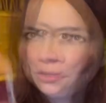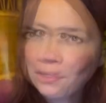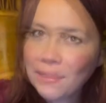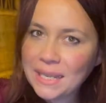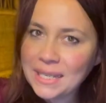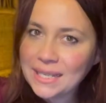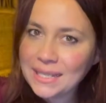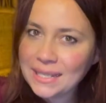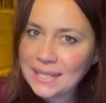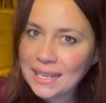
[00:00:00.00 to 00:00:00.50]

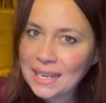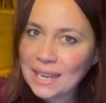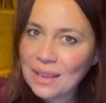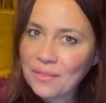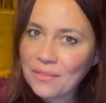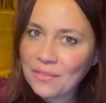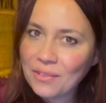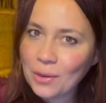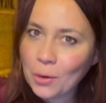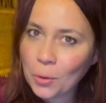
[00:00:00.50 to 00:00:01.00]
mystic
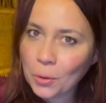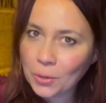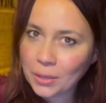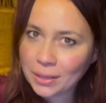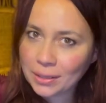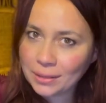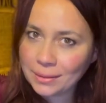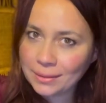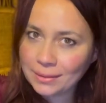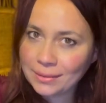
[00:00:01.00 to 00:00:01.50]

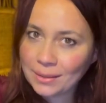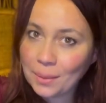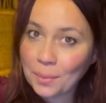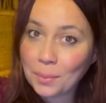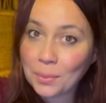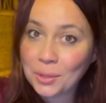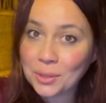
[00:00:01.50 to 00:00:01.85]
floral number